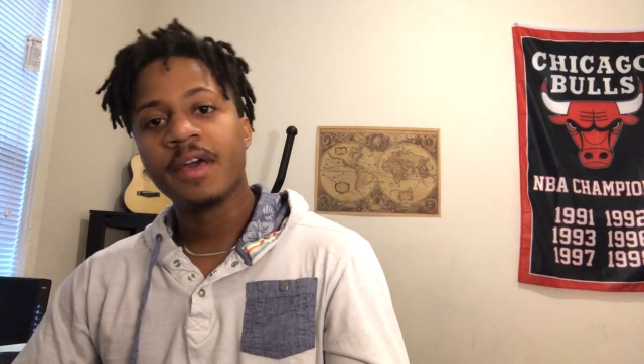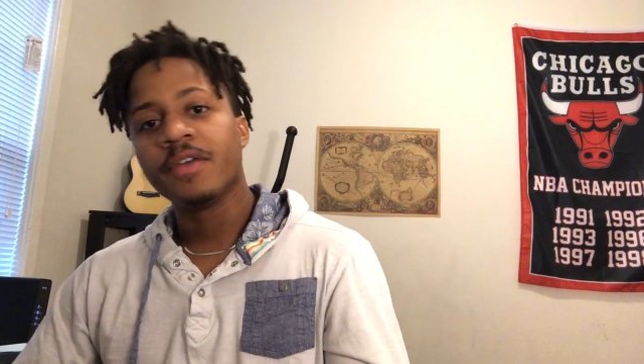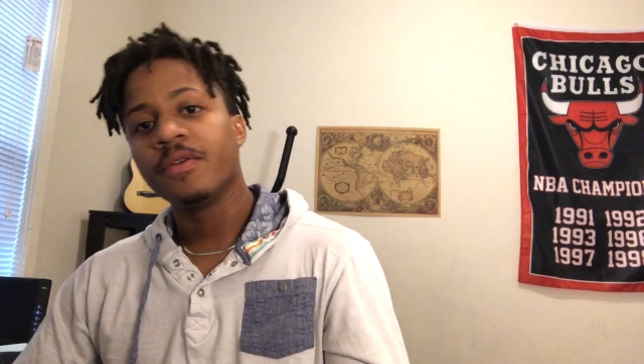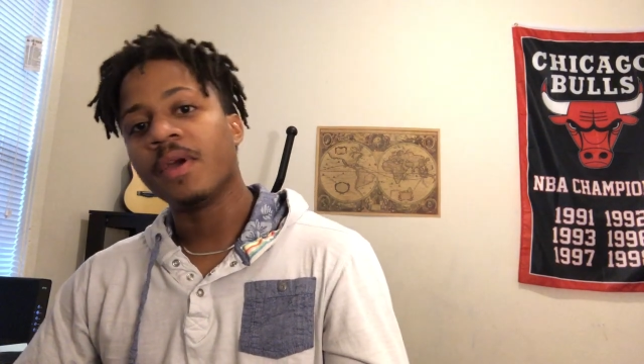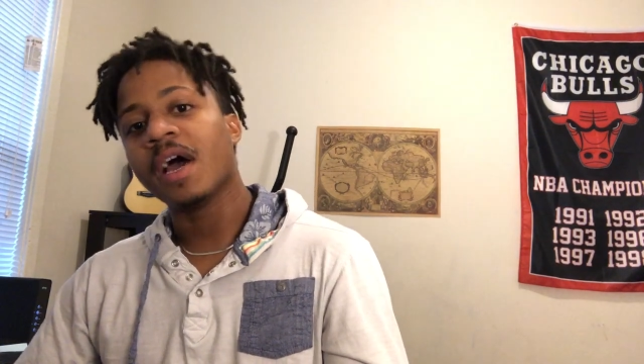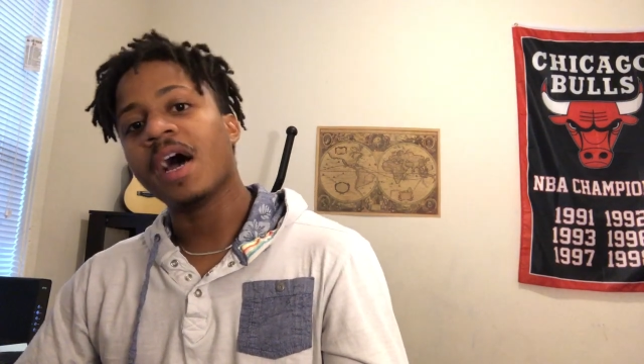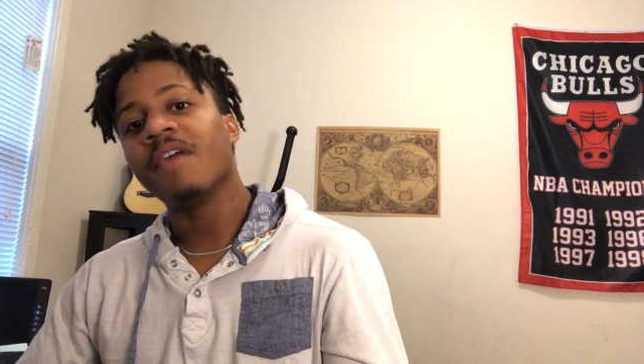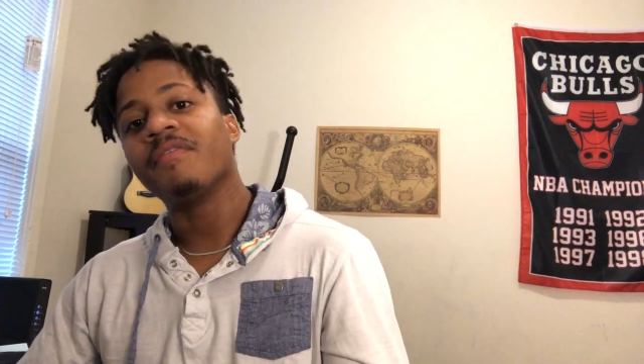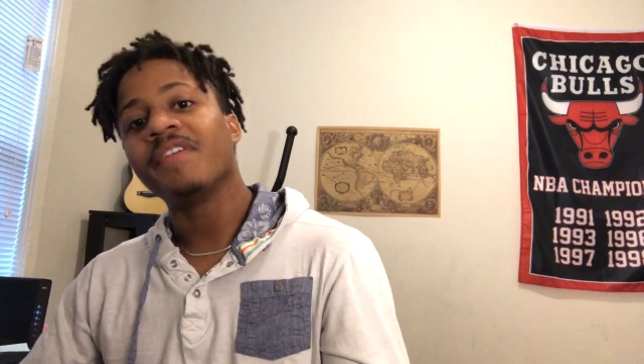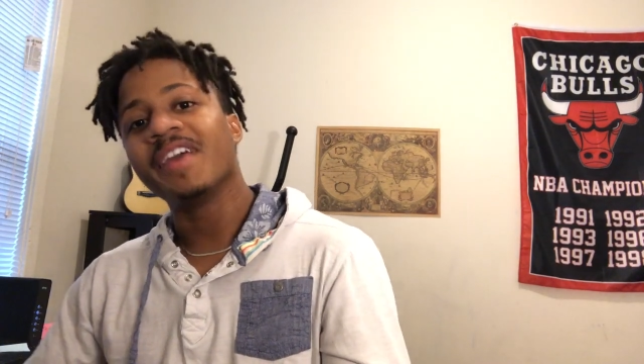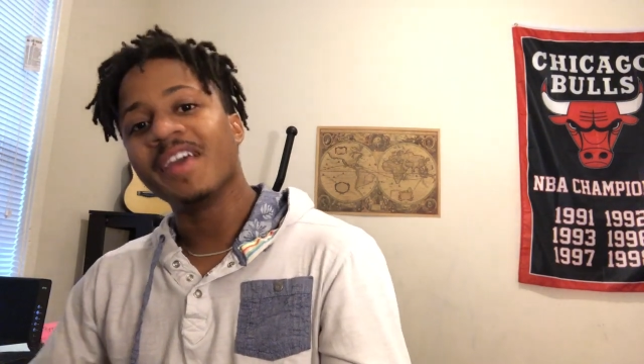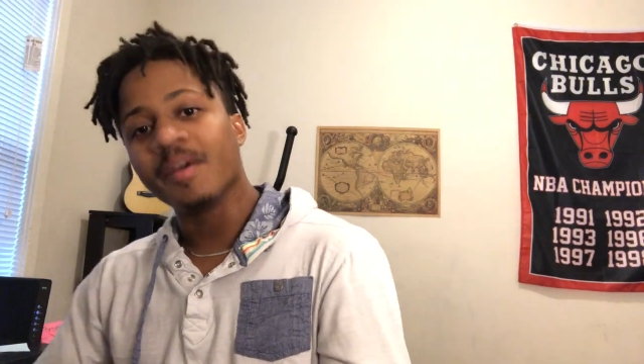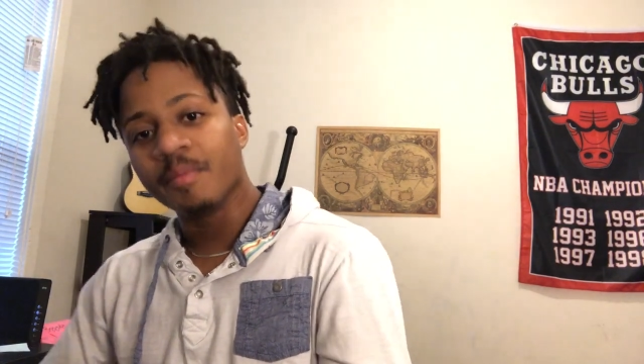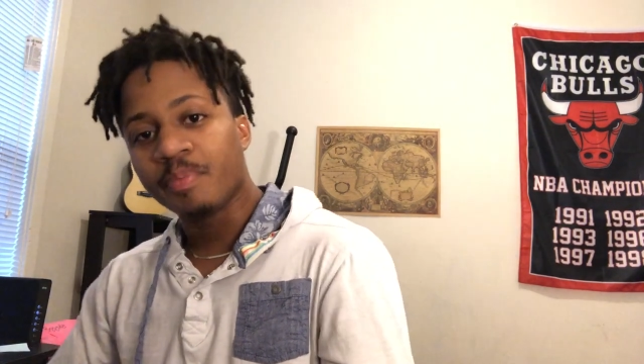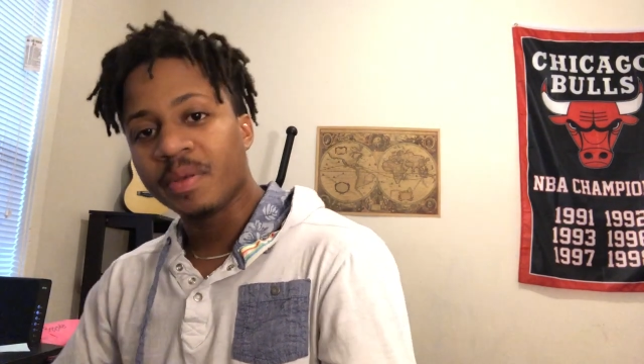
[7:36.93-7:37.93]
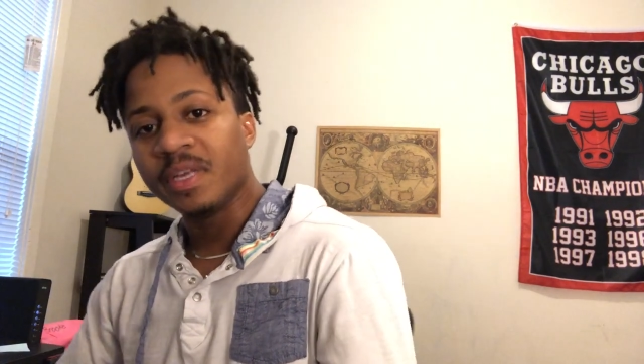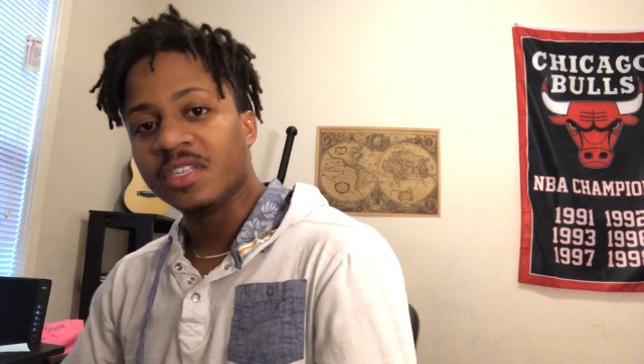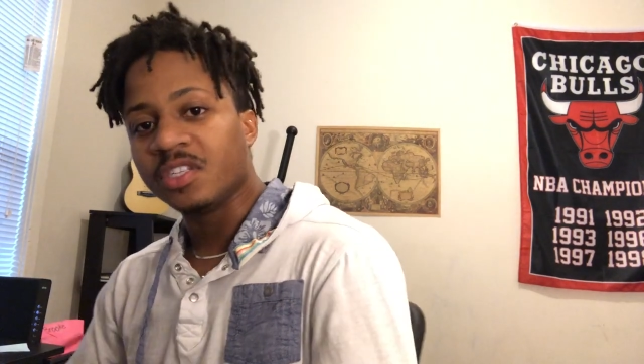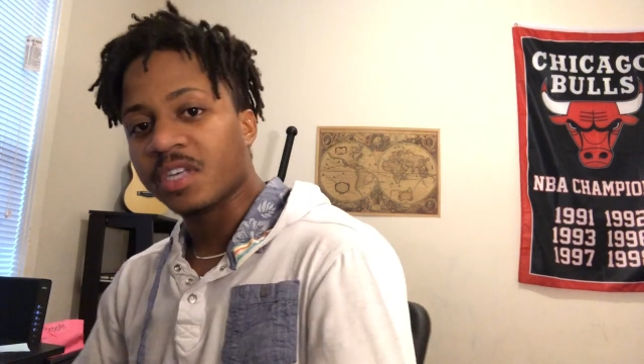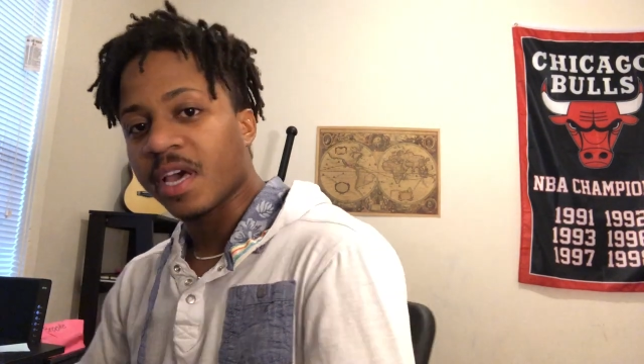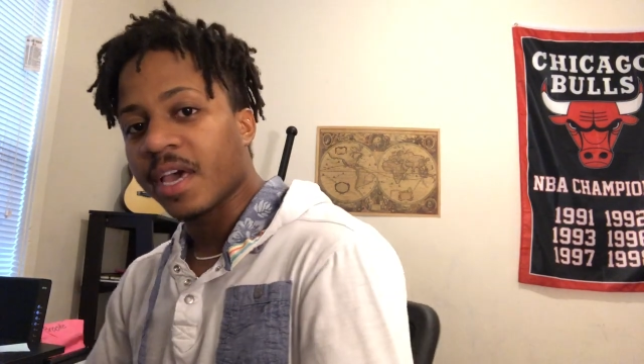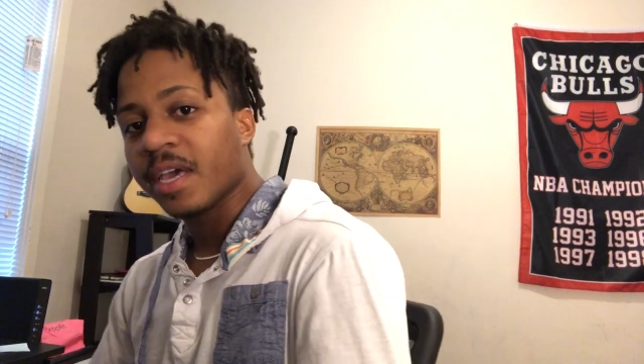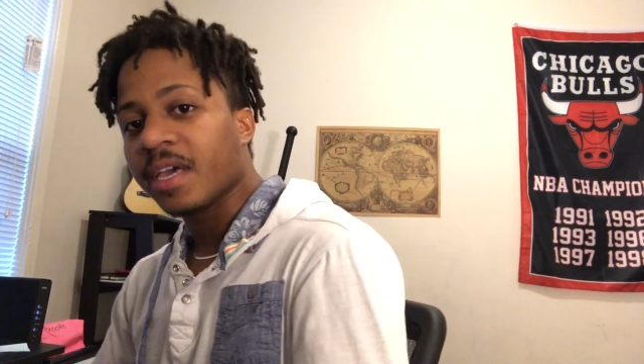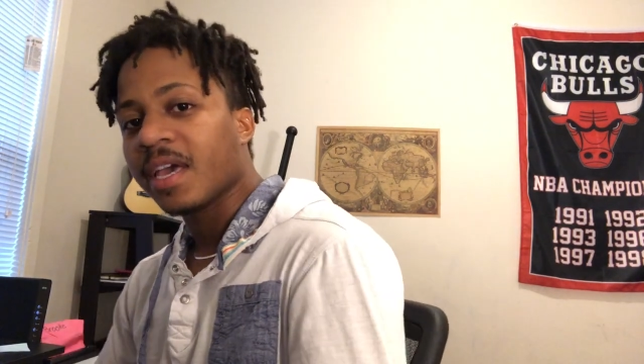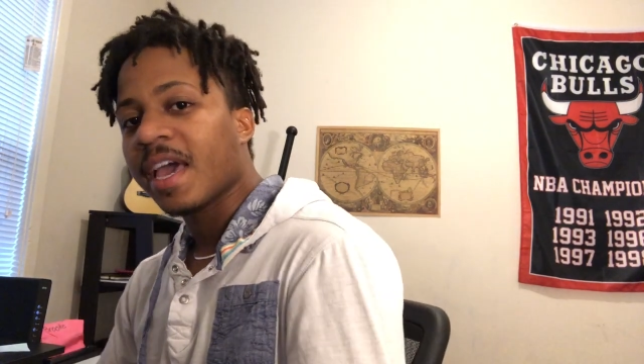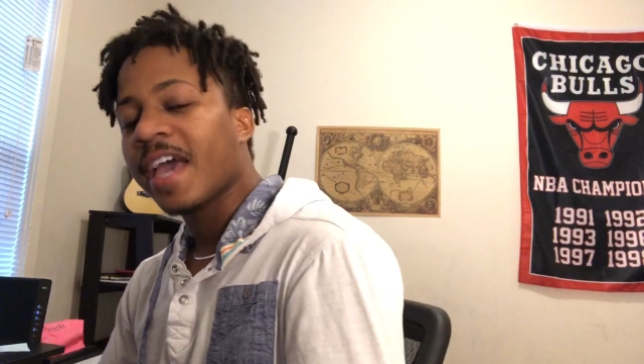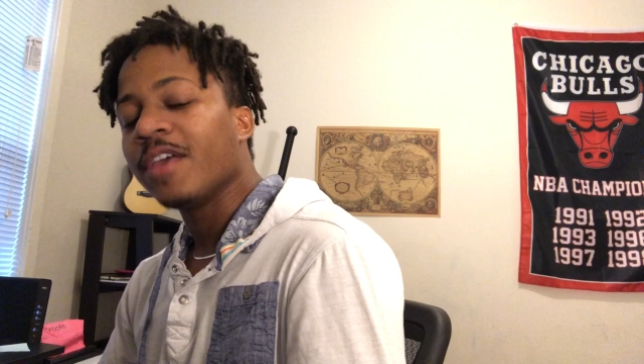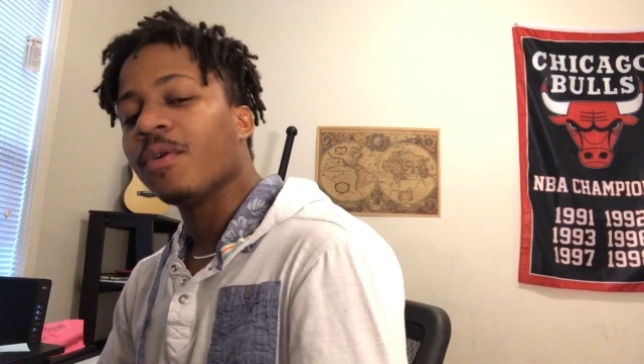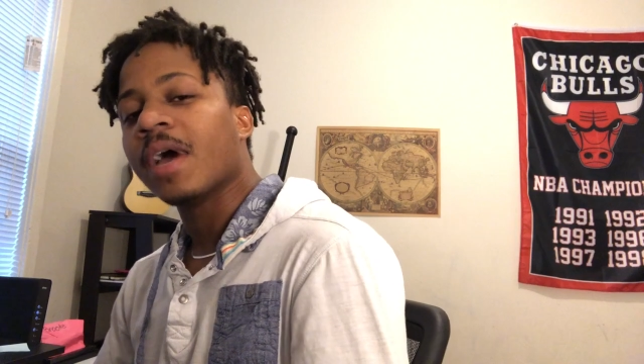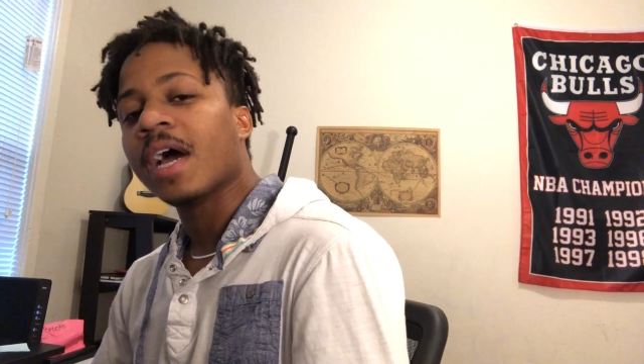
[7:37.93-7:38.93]
You have MPJ,
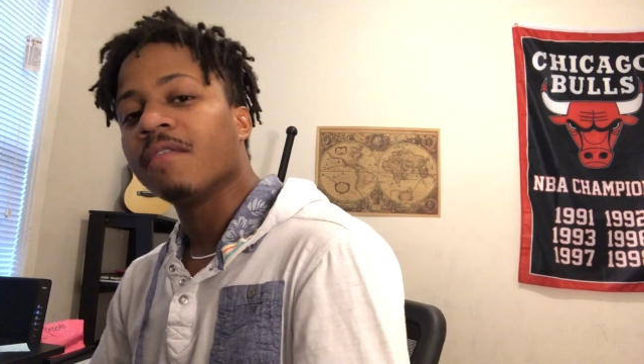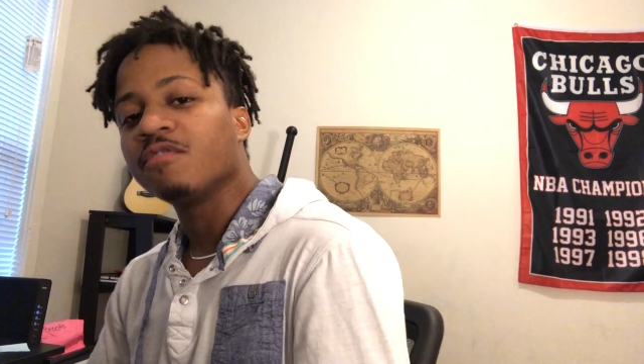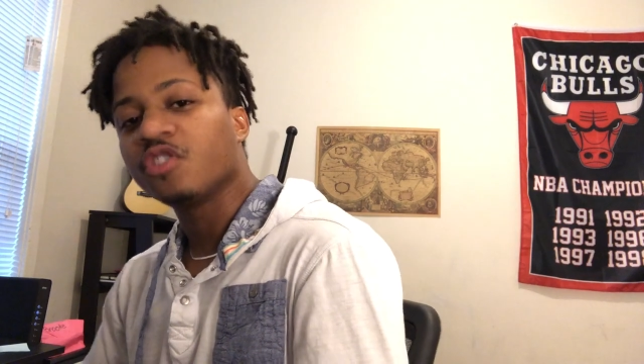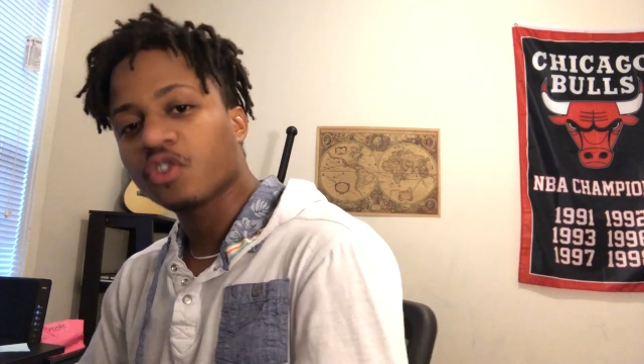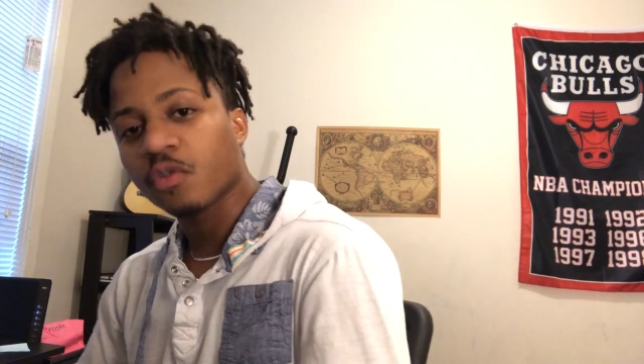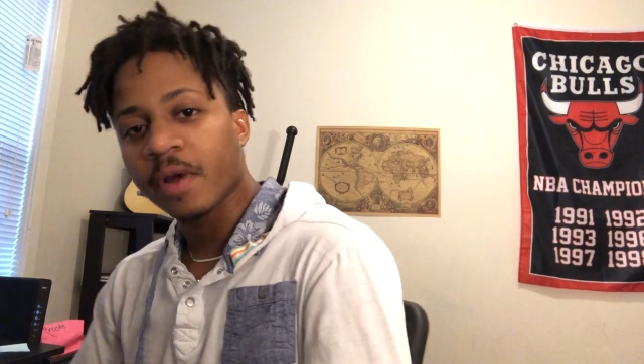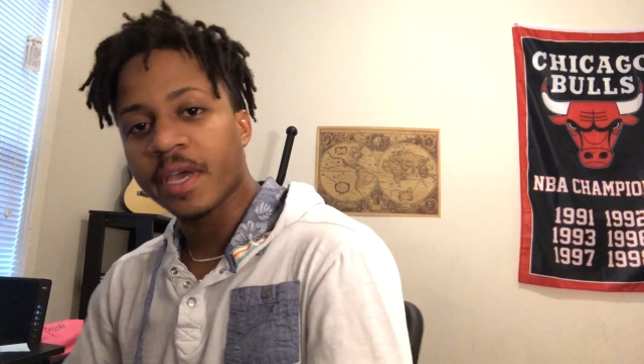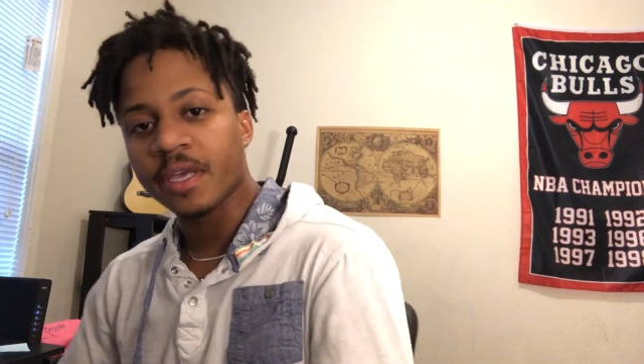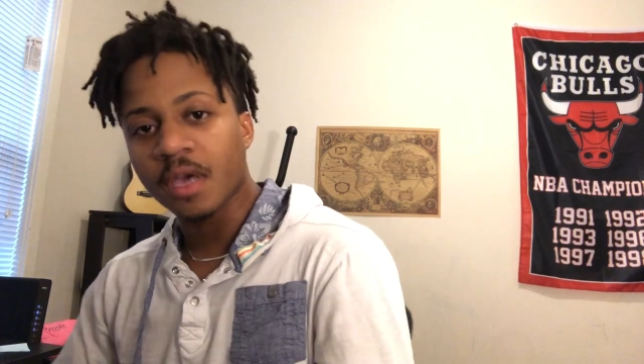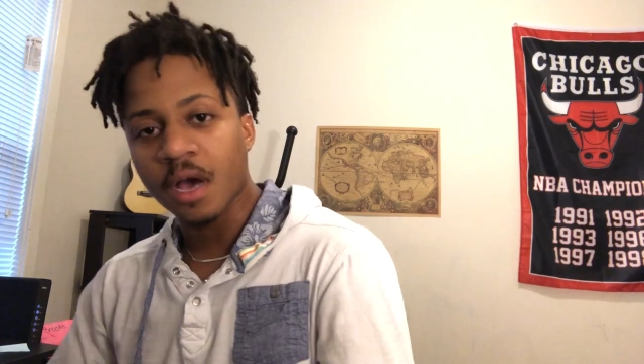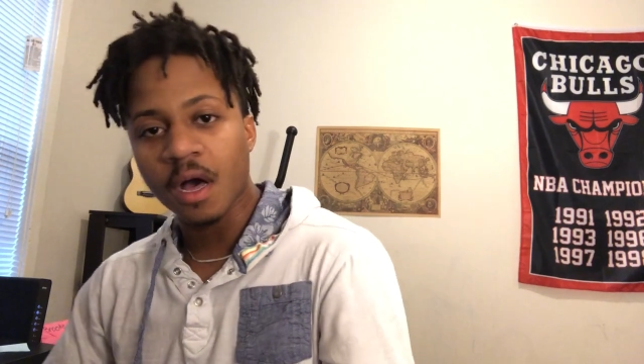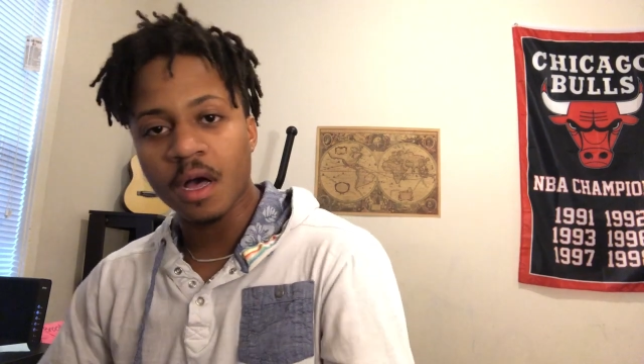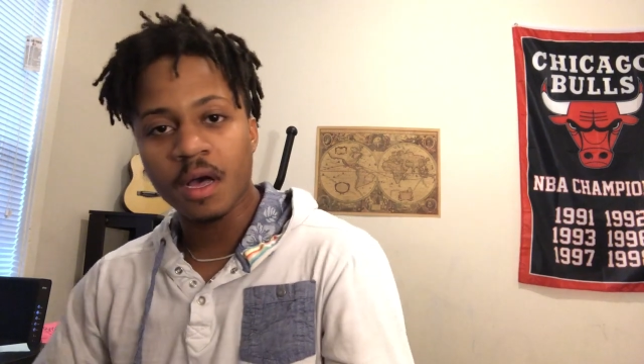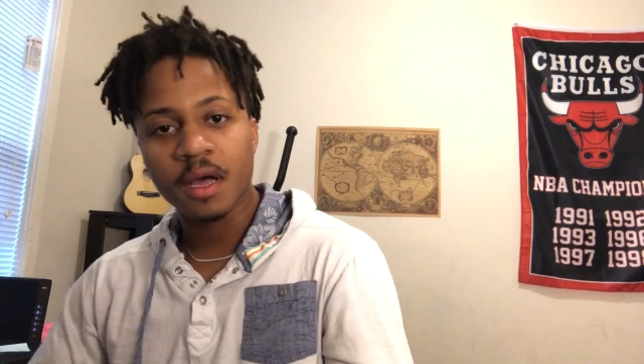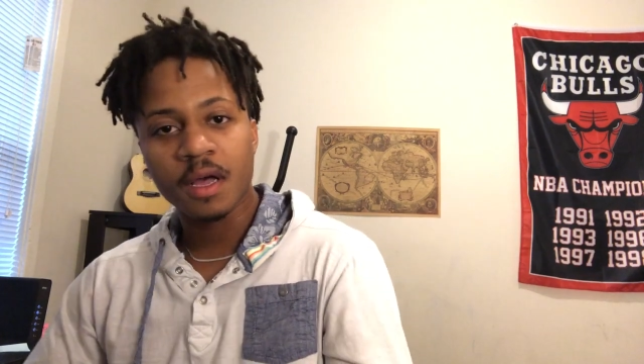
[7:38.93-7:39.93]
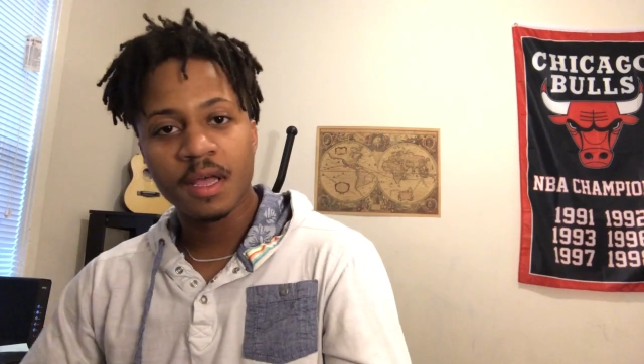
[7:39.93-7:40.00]
and you have Trae Young.